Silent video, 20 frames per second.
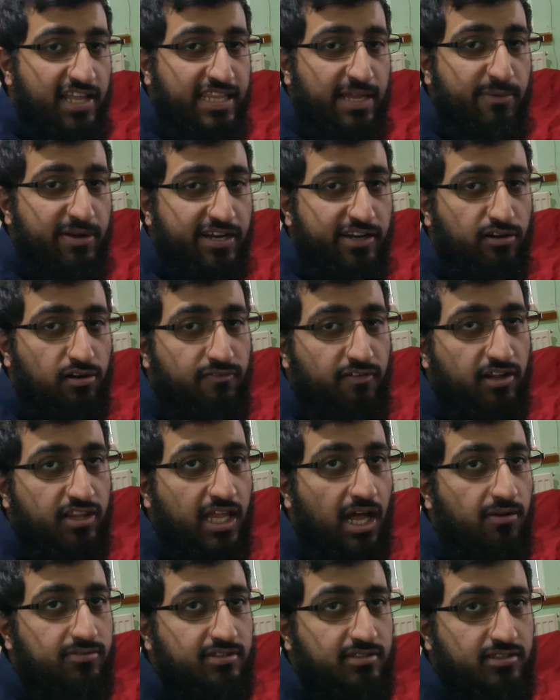it, then we're gonna go for
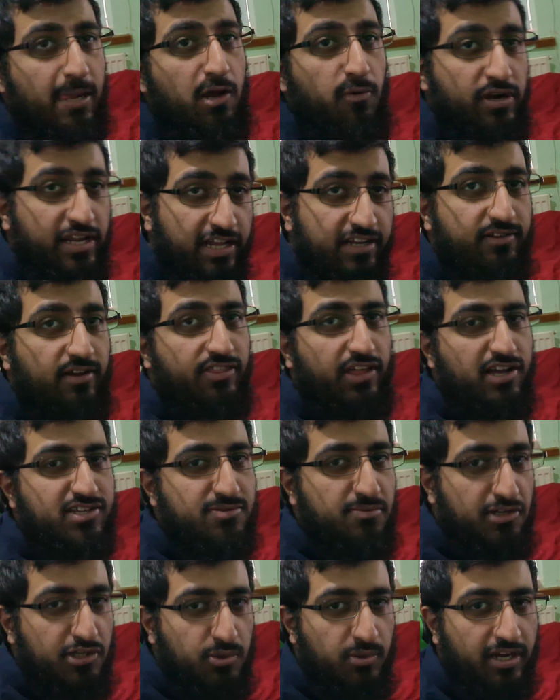1,000. When we get to 1,000,
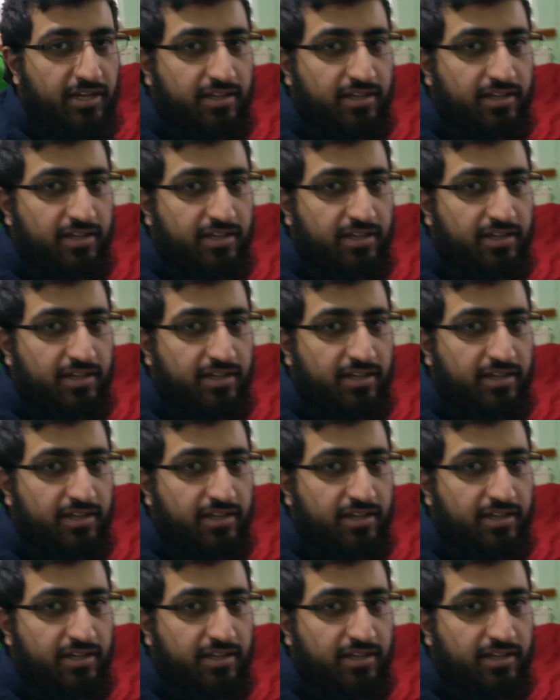we'll do a